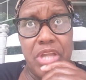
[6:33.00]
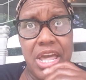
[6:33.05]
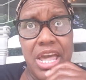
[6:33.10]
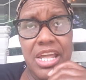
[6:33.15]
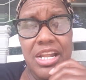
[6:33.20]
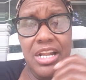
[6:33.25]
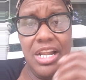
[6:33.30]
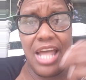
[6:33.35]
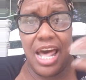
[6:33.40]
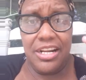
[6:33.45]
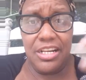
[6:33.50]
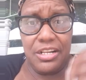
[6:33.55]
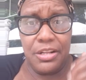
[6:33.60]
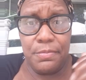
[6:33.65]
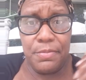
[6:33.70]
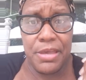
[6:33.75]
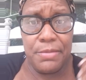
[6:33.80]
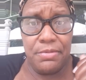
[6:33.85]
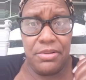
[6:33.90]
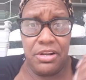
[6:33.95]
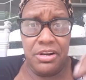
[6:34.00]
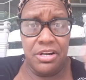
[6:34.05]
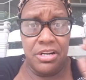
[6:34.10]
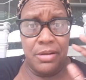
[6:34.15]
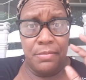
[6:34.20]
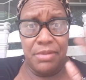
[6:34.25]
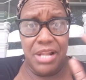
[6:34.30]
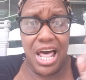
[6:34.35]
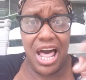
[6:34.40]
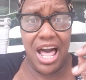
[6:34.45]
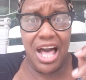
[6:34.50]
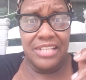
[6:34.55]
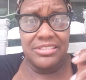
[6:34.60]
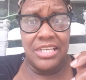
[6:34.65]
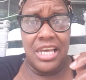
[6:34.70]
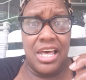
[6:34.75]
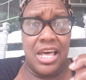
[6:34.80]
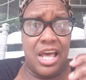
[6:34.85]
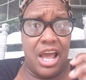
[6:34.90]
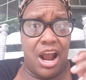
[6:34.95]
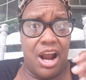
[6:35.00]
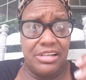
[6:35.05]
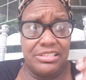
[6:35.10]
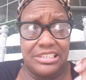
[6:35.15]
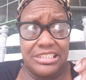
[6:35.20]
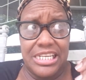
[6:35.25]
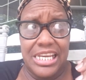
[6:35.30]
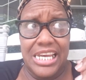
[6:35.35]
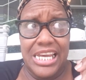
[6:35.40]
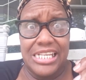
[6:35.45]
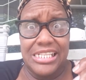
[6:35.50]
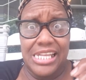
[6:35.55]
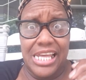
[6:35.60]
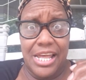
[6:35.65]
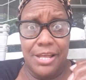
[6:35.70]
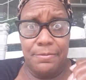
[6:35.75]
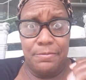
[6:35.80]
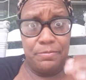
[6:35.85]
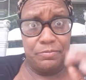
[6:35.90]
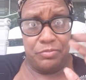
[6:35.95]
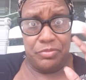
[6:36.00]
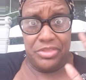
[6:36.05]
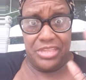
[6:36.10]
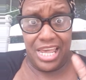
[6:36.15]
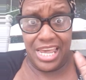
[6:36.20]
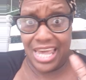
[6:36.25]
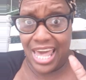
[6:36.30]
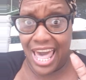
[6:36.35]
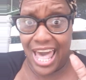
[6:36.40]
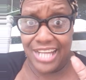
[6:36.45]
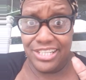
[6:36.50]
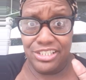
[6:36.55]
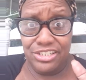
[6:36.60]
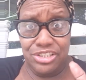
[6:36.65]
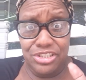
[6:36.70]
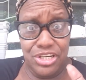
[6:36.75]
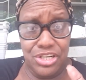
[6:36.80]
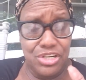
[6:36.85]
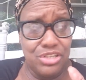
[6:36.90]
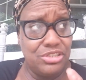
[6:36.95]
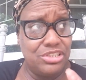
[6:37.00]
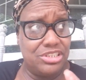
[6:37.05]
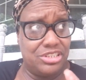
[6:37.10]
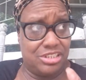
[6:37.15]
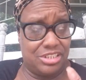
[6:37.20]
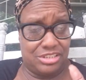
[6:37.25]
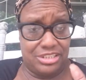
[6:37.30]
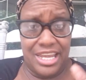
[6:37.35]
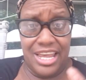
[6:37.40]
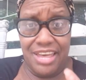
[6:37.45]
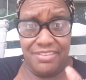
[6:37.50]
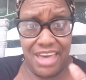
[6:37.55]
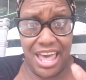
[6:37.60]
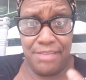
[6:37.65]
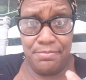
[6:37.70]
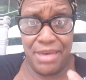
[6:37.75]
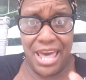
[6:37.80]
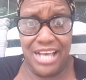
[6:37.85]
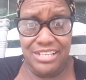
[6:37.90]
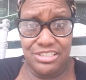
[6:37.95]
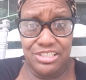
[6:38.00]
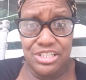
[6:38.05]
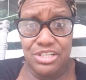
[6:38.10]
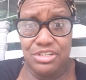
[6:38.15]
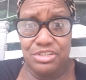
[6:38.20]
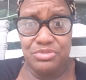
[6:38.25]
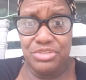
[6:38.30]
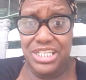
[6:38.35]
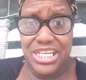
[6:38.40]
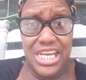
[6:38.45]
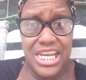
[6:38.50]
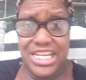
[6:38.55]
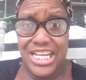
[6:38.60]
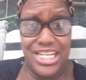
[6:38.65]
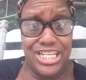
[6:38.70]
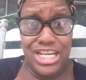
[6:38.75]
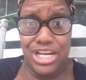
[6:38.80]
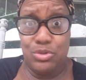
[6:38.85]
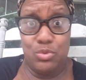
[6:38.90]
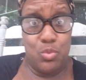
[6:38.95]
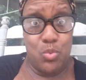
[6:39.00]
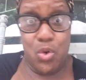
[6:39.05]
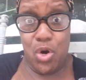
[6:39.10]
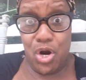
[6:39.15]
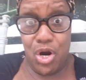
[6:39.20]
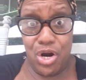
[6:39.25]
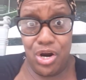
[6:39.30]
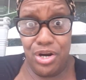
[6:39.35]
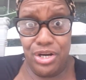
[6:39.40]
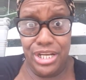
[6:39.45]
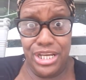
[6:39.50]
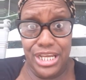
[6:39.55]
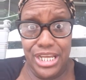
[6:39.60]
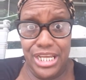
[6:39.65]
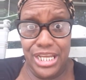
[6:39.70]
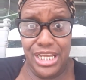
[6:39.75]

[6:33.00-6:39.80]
and a lot of the people are in the blogs are saying that they had the sur they've had back surgery and it didn't work